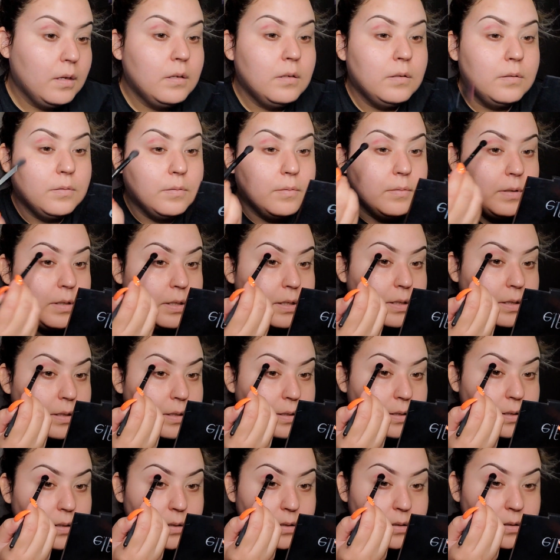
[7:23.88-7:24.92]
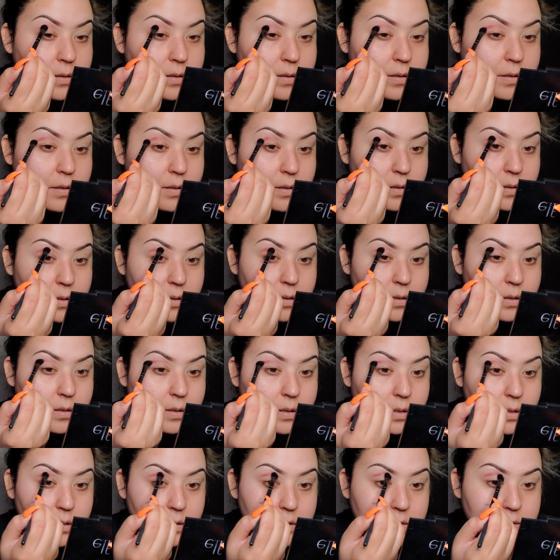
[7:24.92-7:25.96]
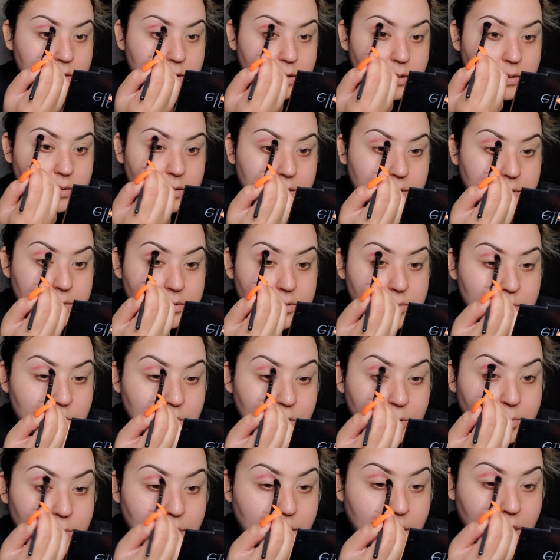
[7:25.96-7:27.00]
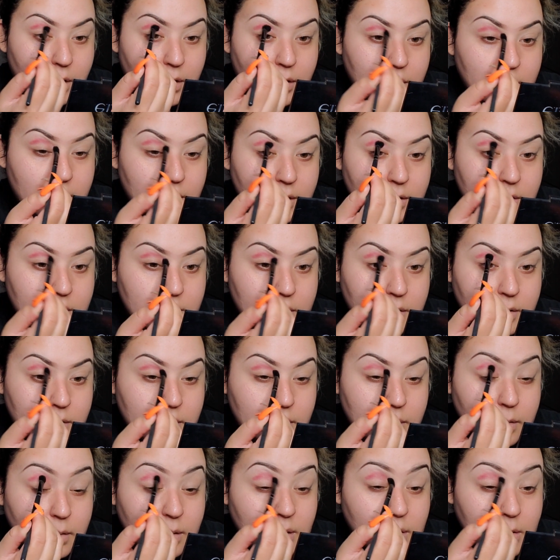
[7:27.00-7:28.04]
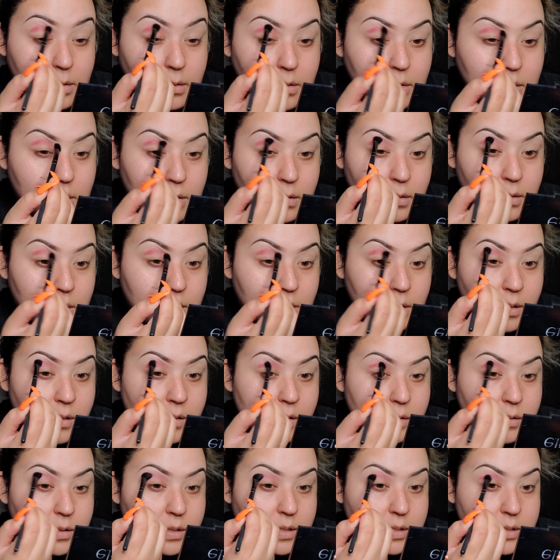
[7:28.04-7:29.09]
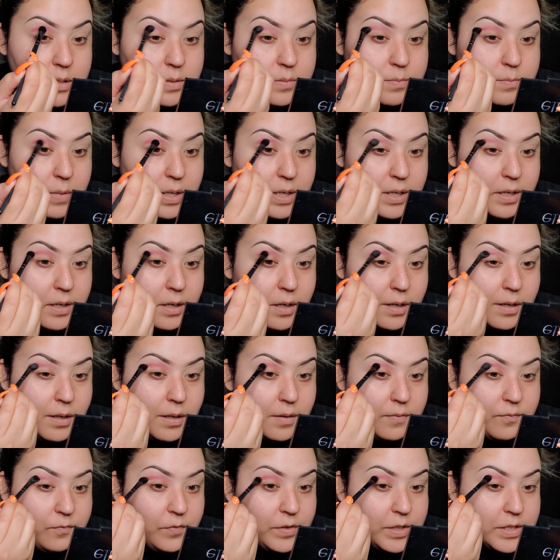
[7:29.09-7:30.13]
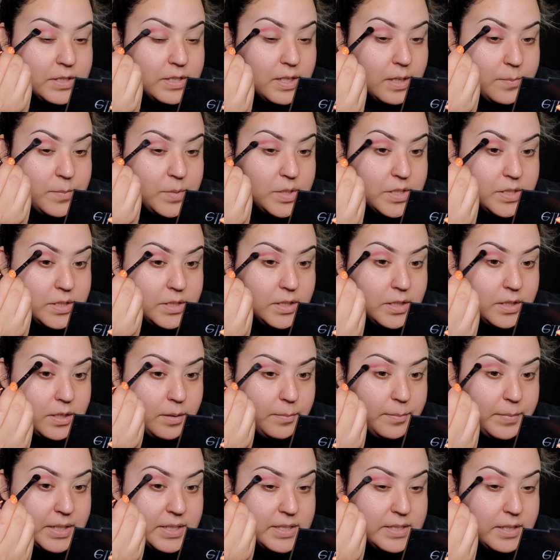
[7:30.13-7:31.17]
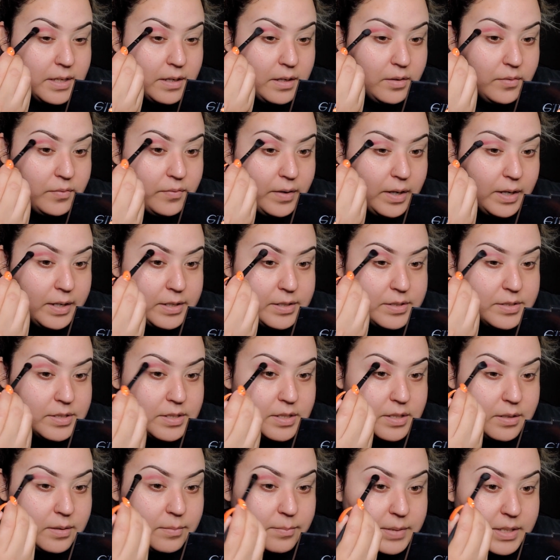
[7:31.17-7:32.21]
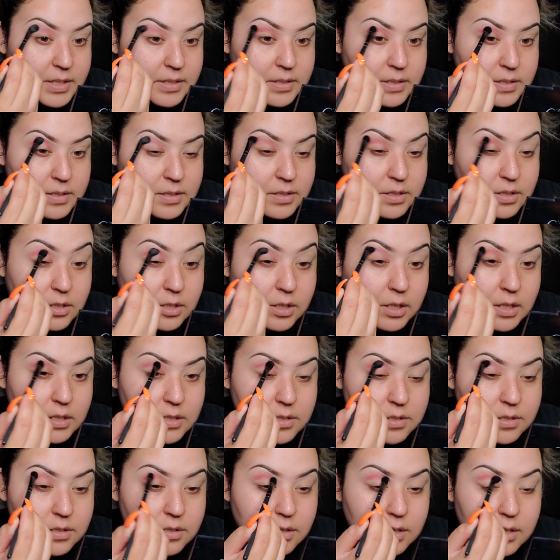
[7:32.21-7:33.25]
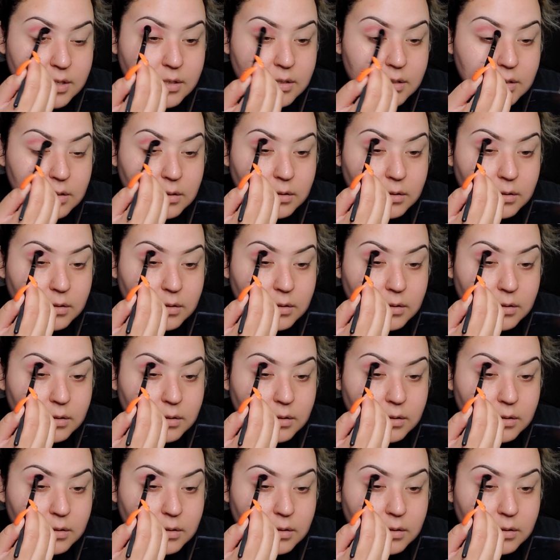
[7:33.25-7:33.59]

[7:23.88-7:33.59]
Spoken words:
Okay, I guess I need to use more product. This is my first time using it on myself. I used it on my sister yesterday,